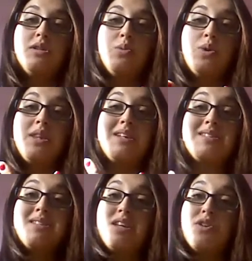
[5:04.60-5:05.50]
or
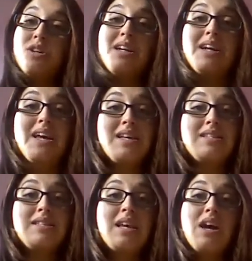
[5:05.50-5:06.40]
with a C or
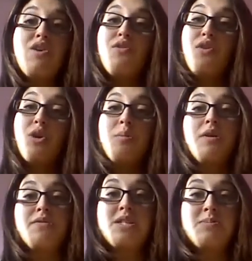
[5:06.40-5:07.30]
an S
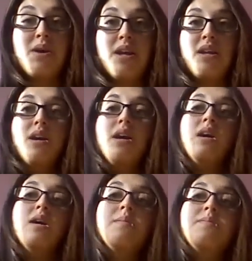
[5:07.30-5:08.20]
form of the
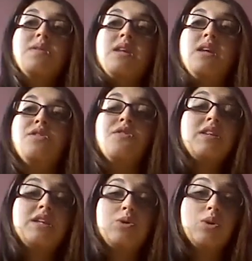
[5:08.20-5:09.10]
spine.
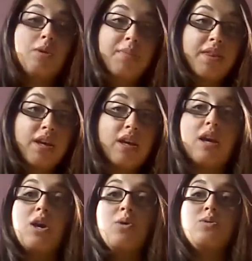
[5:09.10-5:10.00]
The
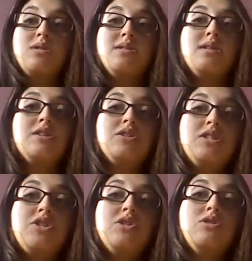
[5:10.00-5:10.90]
radiculopathy, which
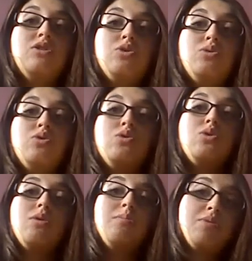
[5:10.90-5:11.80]
is a condition
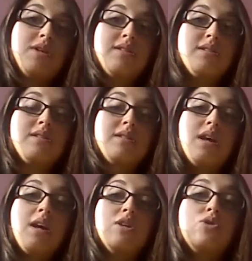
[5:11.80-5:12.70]
due to
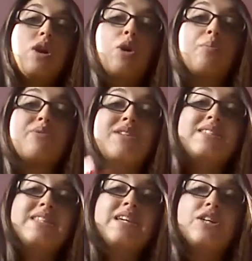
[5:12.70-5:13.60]
a
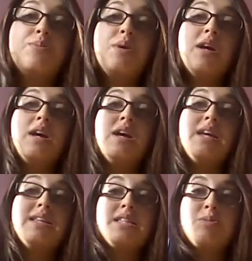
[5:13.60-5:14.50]
compressed nerve
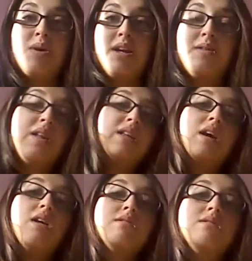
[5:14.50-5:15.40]
in the
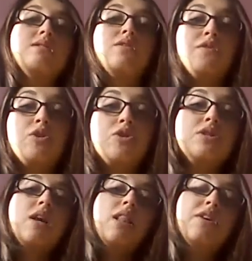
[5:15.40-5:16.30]
spine that causes,
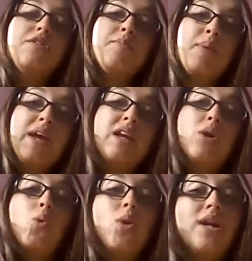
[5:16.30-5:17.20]
of course, a lot of
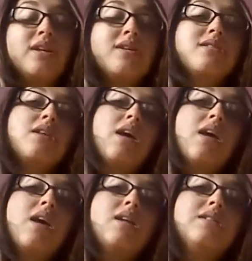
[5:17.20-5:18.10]
pain,
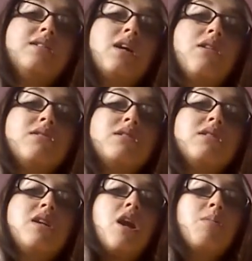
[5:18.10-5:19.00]
weakness, and
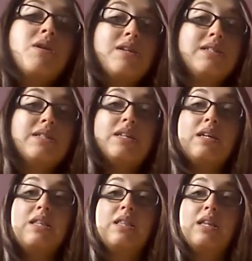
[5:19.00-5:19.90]
also
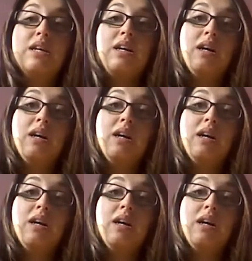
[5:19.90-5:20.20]
numbness